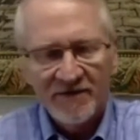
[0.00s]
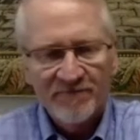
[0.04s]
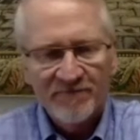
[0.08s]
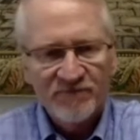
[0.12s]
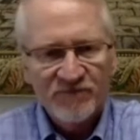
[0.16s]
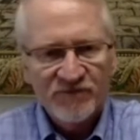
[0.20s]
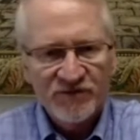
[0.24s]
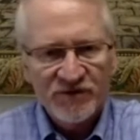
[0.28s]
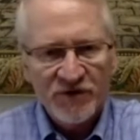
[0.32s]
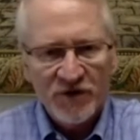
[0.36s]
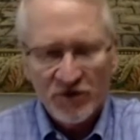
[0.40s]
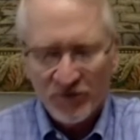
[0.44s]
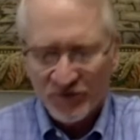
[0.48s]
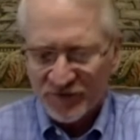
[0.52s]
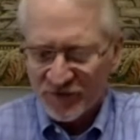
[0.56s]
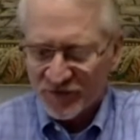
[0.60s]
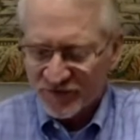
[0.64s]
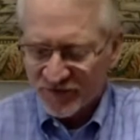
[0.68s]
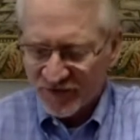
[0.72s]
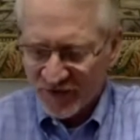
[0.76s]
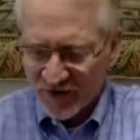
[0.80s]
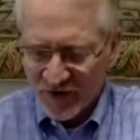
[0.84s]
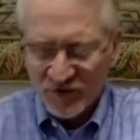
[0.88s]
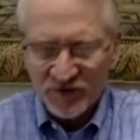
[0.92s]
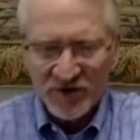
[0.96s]
So there's
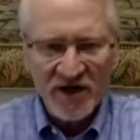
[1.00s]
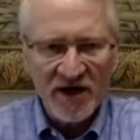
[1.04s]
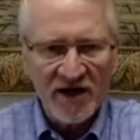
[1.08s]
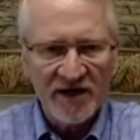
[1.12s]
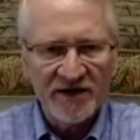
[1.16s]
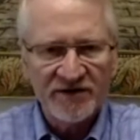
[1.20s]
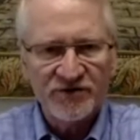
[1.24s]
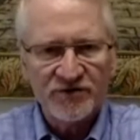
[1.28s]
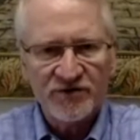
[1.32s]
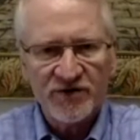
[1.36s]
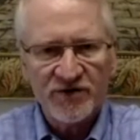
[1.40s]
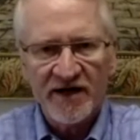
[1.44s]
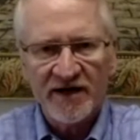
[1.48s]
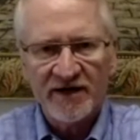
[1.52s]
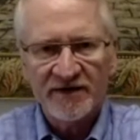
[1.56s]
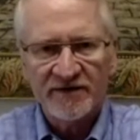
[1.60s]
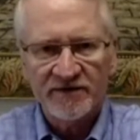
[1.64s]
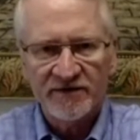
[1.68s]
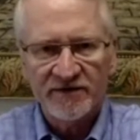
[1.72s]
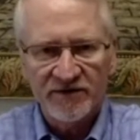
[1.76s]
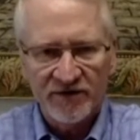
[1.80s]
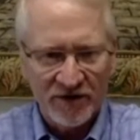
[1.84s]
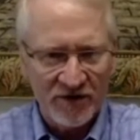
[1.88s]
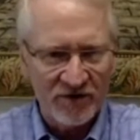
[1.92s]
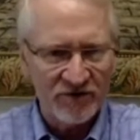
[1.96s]
no contract,
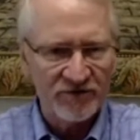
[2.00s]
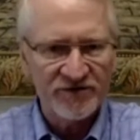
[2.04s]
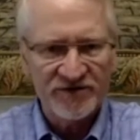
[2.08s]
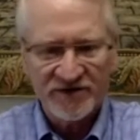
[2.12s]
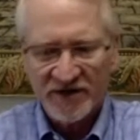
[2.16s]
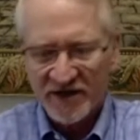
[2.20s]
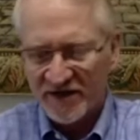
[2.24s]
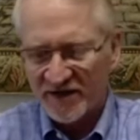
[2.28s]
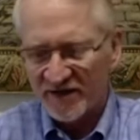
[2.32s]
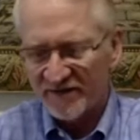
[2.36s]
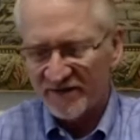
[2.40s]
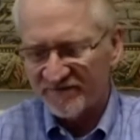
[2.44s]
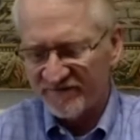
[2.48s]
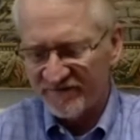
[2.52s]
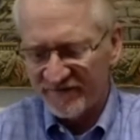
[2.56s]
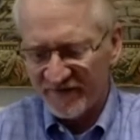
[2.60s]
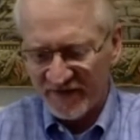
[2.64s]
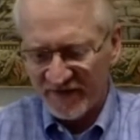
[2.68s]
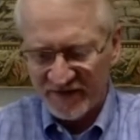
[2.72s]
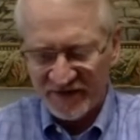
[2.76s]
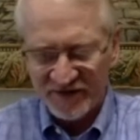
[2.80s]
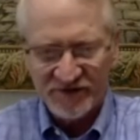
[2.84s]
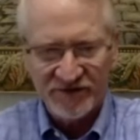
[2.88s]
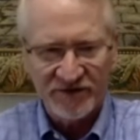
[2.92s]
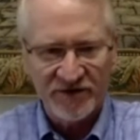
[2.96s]
no setup
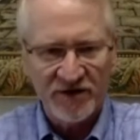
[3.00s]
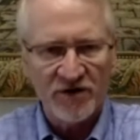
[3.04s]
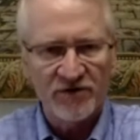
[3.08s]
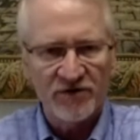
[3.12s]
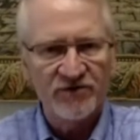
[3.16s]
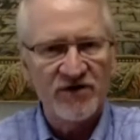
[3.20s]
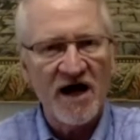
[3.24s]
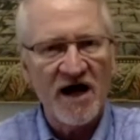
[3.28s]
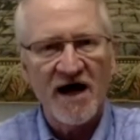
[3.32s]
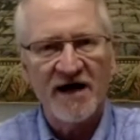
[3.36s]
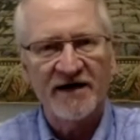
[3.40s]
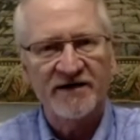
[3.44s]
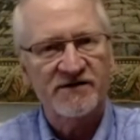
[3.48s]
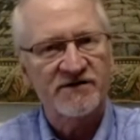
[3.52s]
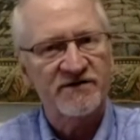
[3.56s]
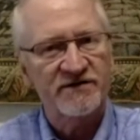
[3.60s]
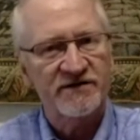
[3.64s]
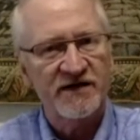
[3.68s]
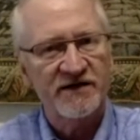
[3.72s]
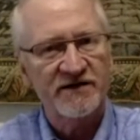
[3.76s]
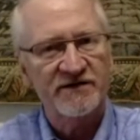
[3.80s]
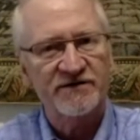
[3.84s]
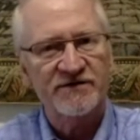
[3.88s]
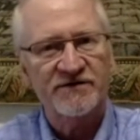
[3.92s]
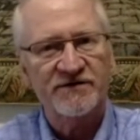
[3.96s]
fees, no
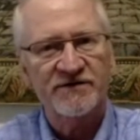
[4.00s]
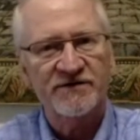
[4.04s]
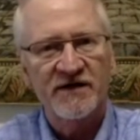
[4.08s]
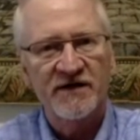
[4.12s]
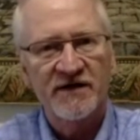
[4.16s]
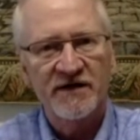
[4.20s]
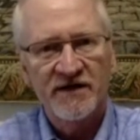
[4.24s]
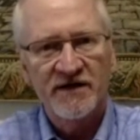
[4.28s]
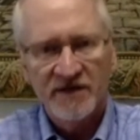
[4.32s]
nonsense.